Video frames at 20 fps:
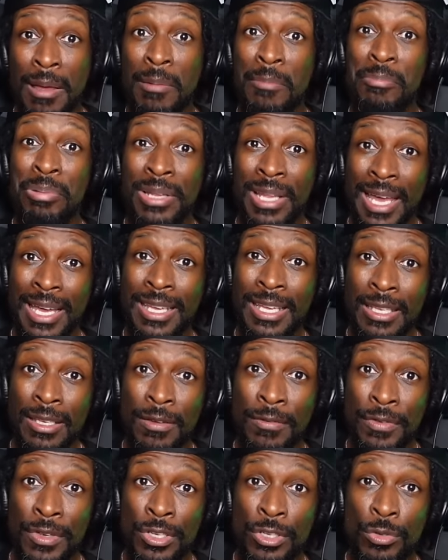black
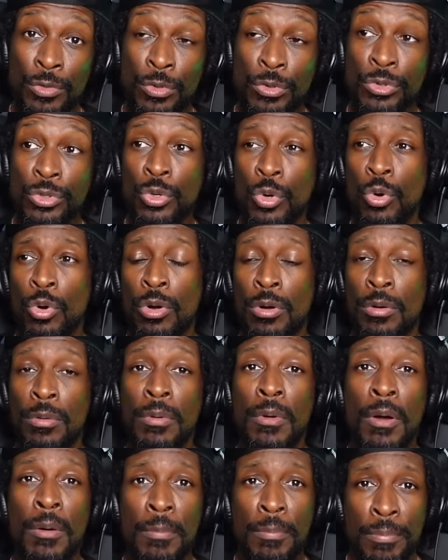individuals or
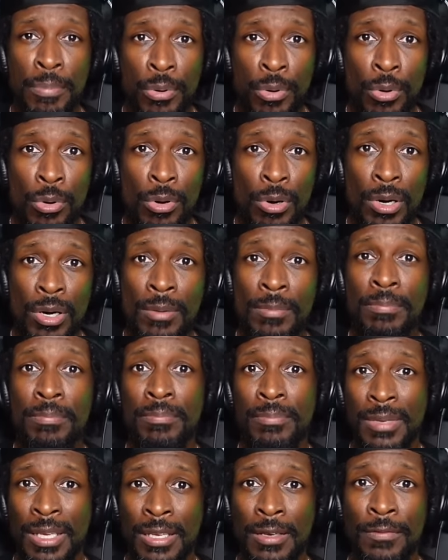poor
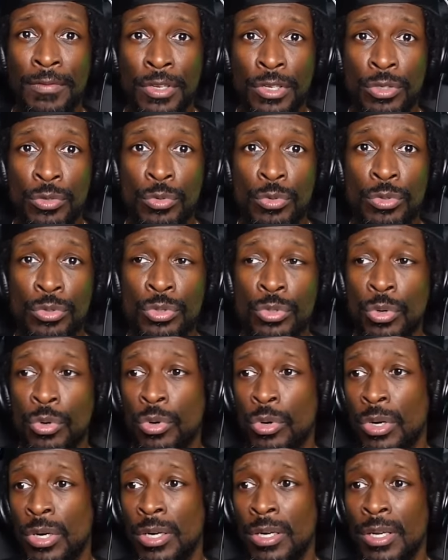individuals
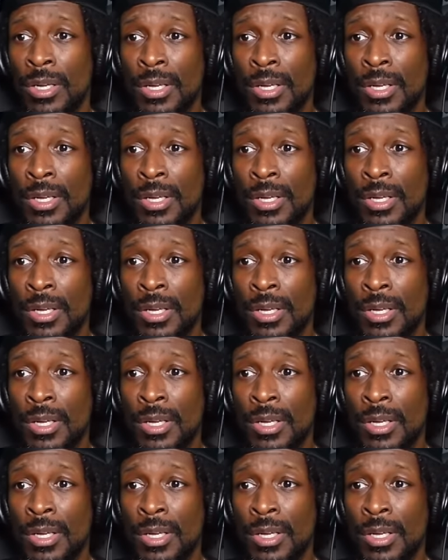or